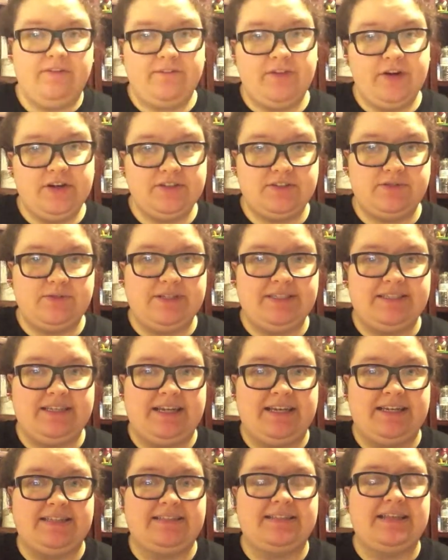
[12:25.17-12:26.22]
first reason
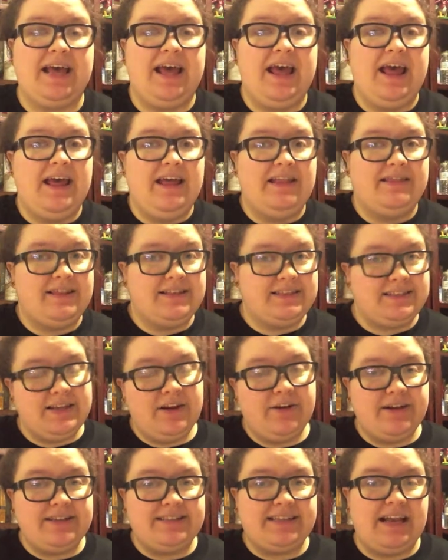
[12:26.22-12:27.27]
is, the
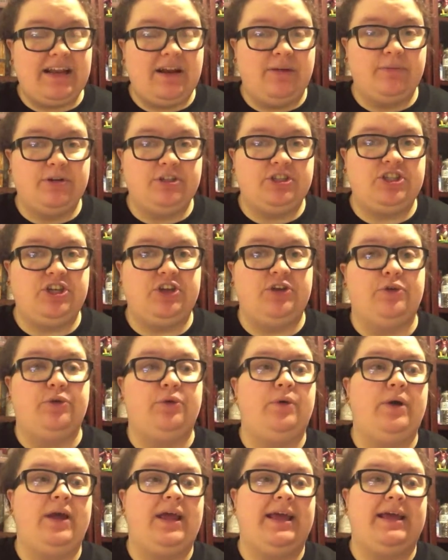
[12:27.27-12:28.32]
series at number
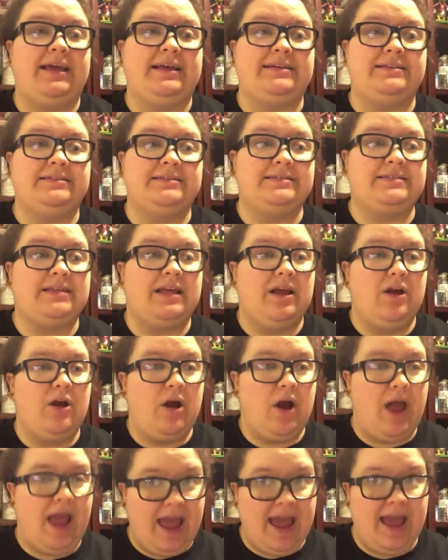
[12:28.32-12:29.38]
2 is
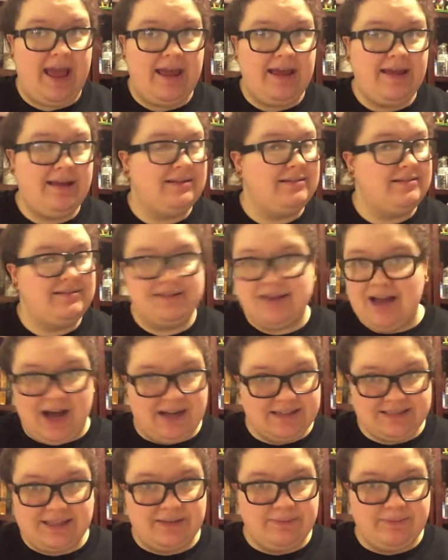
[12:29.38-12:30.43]
A,
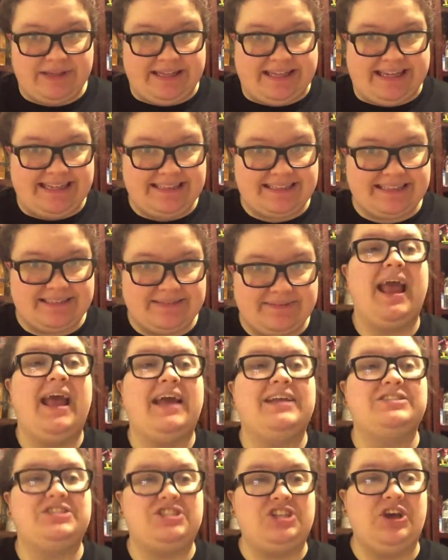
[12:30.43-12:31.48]
not complete,
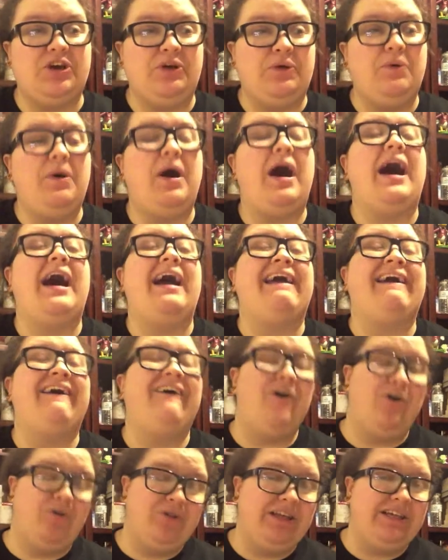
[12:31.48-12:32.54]
and 2, I
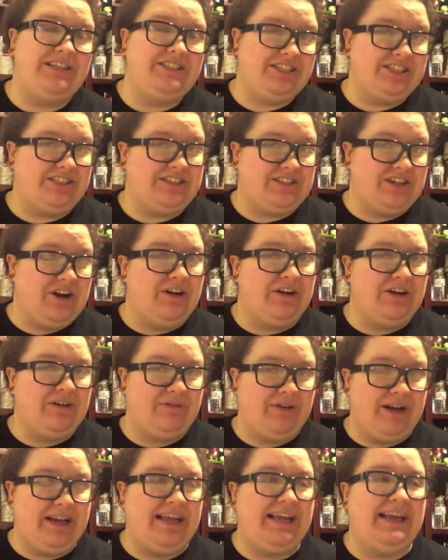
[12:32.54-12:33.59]
only just started
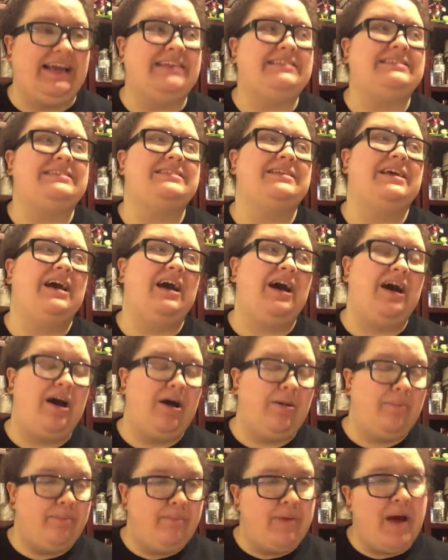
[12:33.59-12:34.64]
reading it
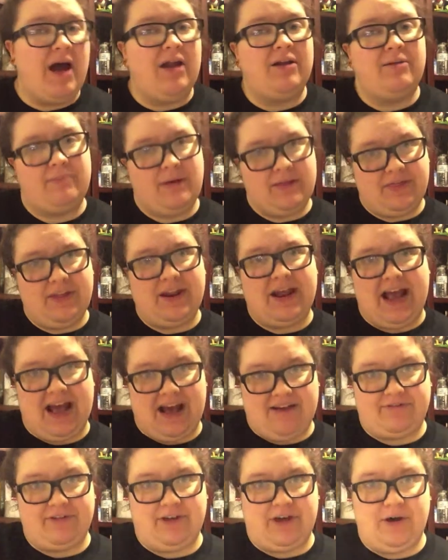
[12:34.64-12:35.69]
about a month and a
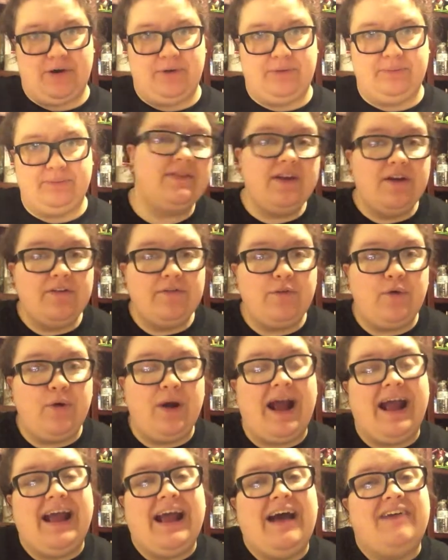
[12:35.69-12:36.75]
half ago.
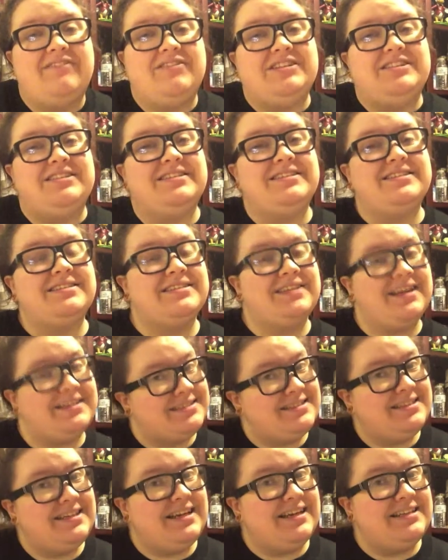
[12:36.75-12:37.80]
Therefore, I haven't
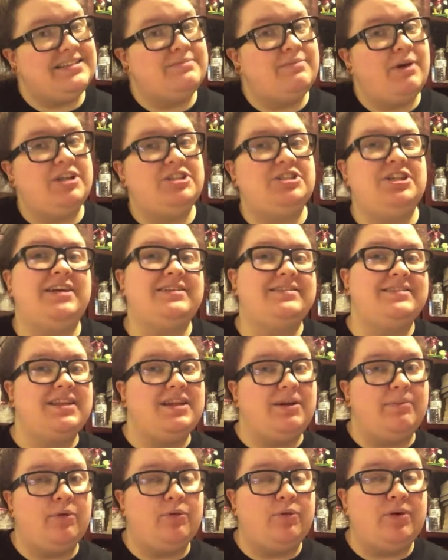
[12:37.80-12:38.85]
discussed it as much as the
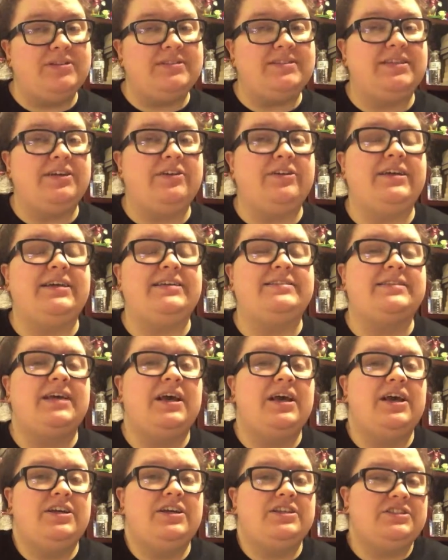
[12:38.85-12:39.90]
number 1 series,
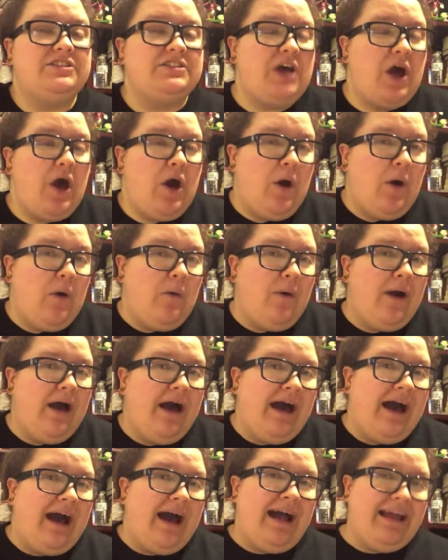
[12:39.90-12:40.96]
so
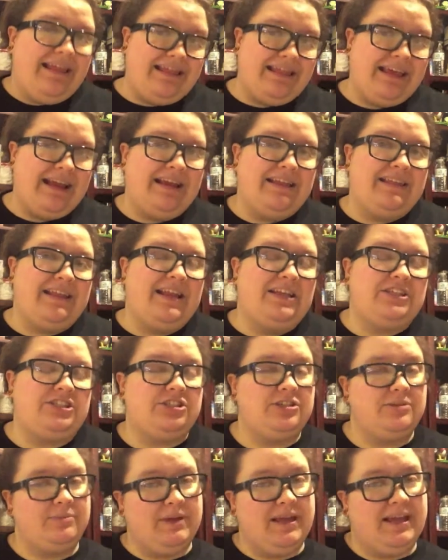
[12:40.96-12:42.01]
I think that it
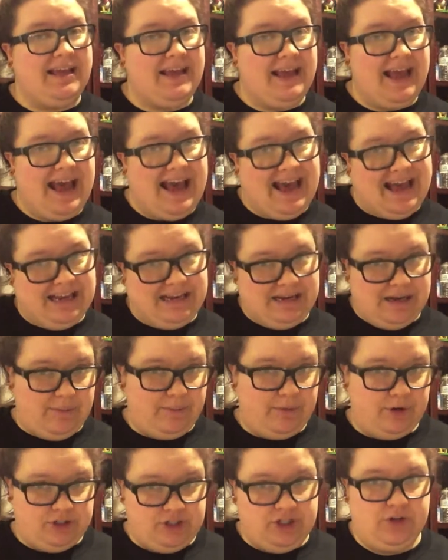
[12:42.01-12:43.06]
should be at
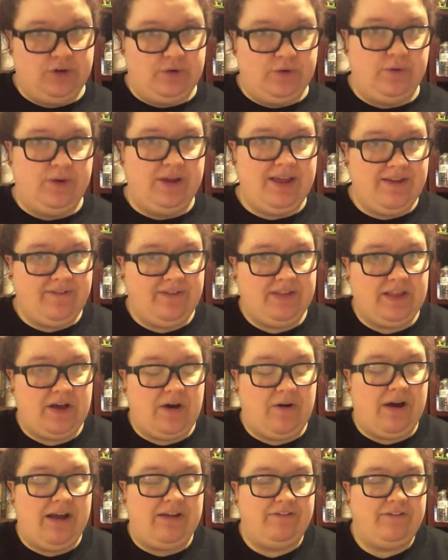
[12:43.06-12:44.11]
number 2, even
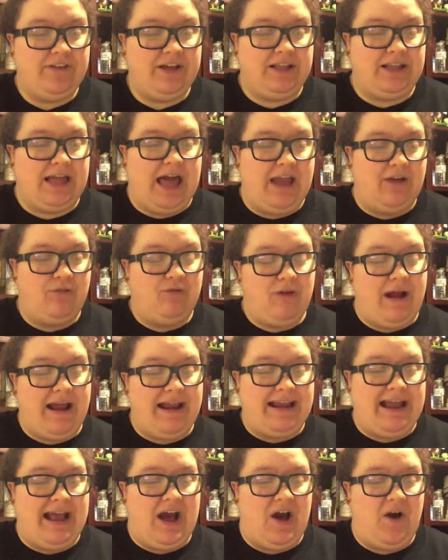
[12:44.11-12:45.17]
though I feel like
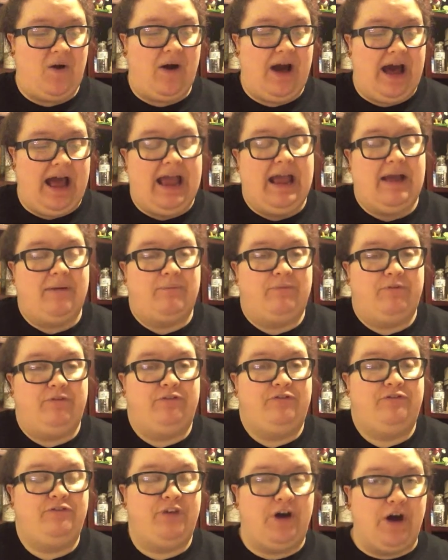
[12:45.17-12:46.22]
right now I am
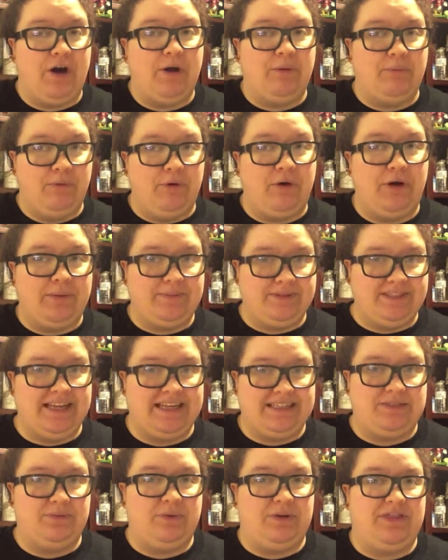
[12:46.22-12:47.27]
far more
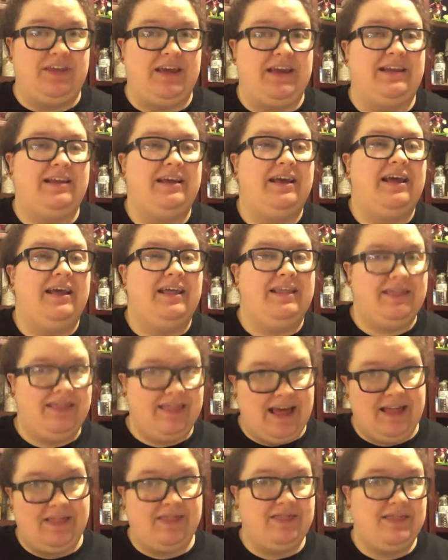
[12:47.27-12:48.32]
obsessed with it
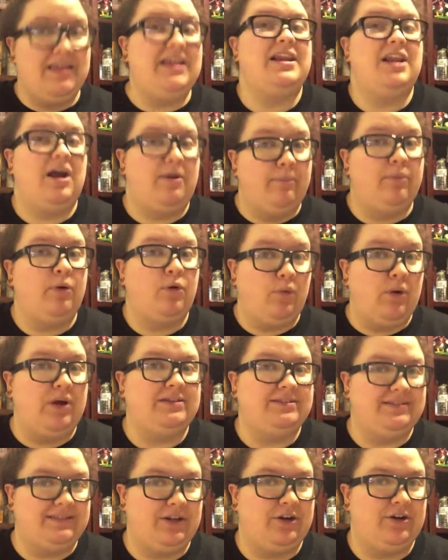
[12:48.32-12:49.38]
than the number
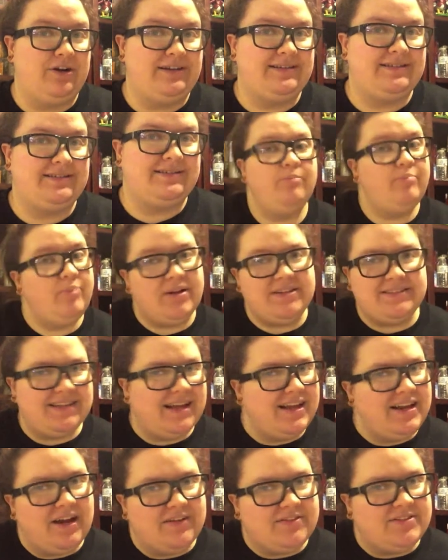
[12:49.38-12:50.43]
1 series. But
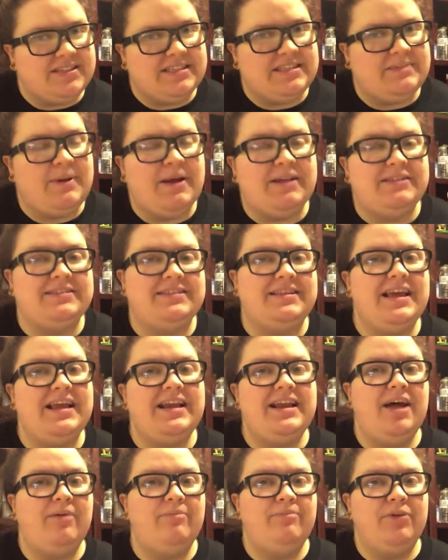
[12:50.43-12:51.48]
enough suspense, the
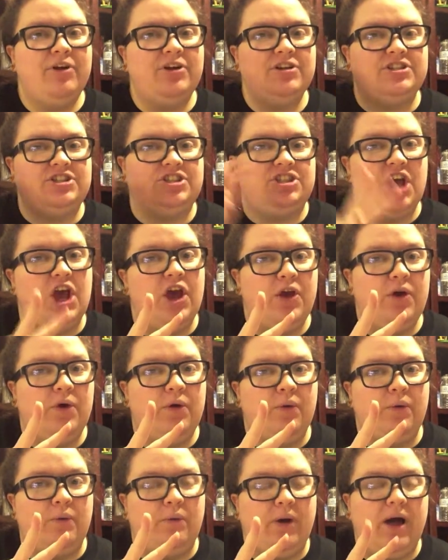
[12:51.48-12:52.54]
number
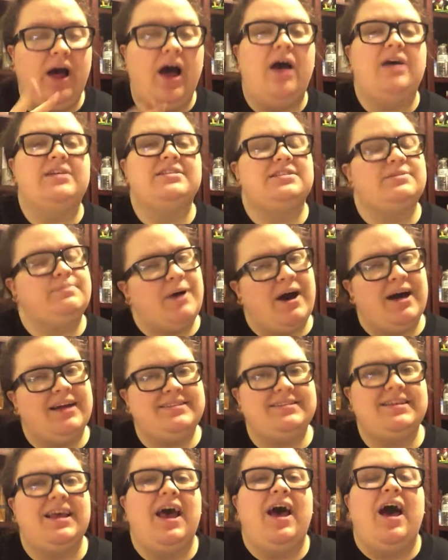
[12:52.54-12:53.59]
2
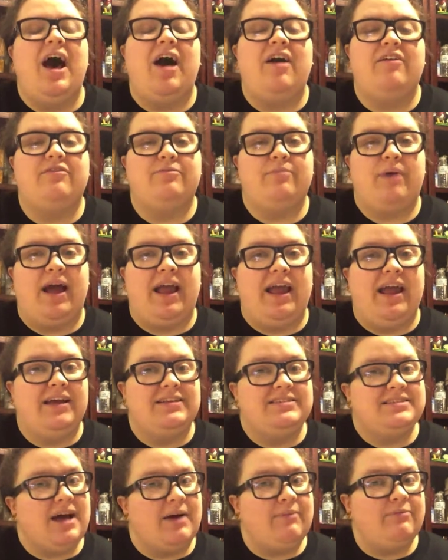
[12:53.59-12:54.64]
spot of my
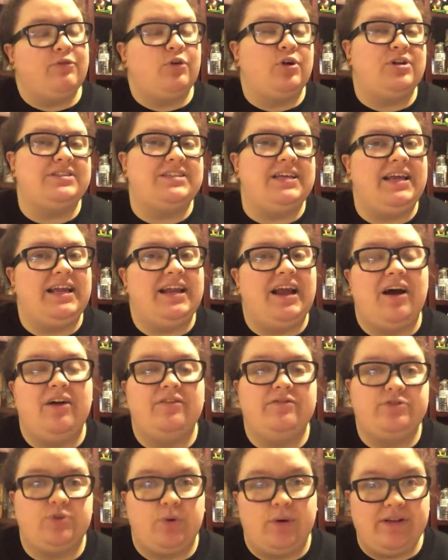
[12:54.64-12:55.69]
top 14
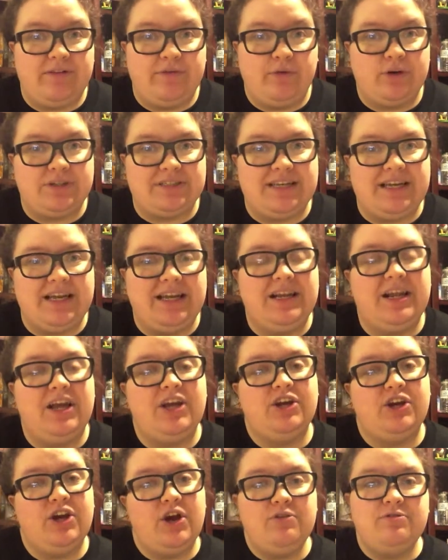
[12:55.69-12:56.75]
of 2014
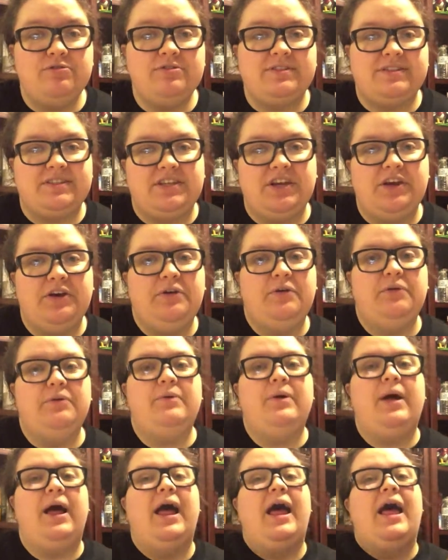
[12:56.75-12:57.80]
goes
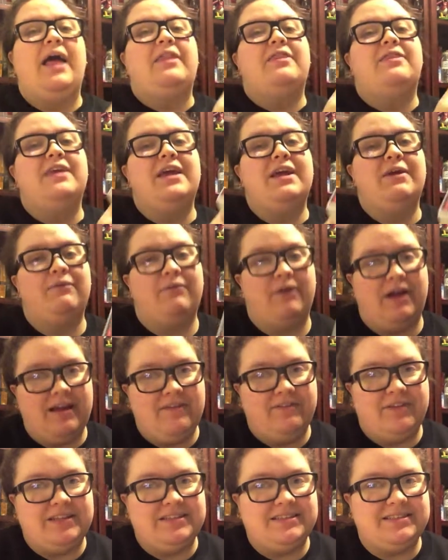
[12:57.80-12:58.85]
to The
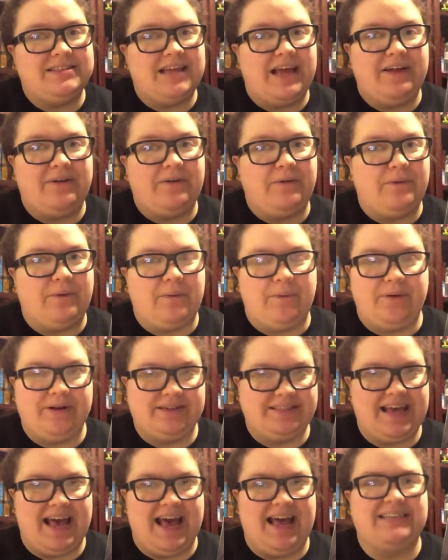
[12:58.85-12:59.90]
Raven Cycle
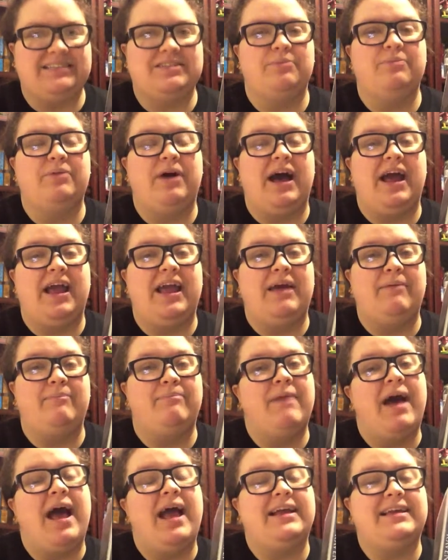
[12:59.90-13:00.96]
Quartet by
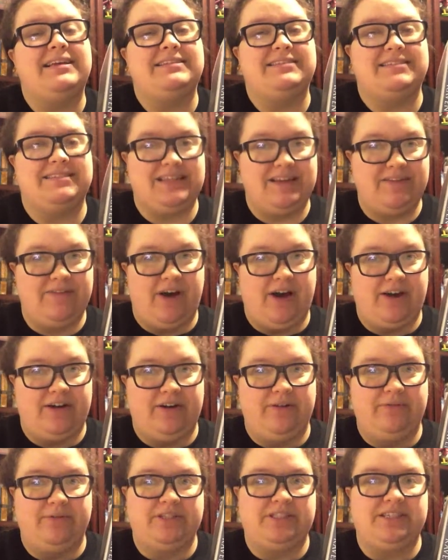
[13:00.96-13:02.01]
Maggie
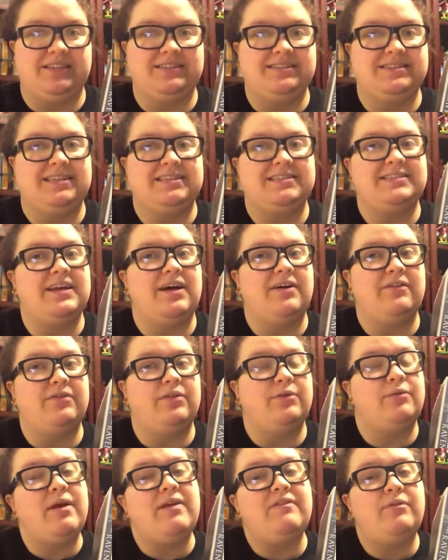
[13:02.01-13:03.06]
Stiefvater, which consists of
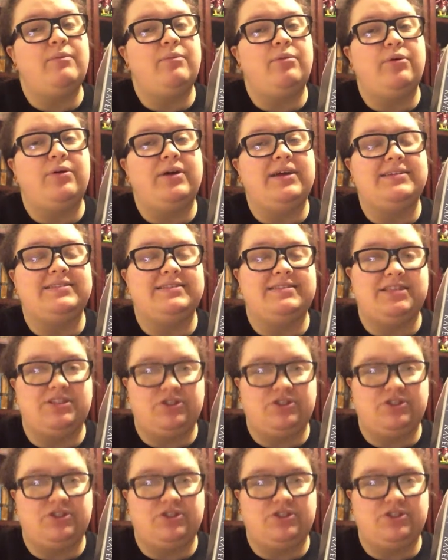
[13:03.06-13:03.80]
The Raven Boys, The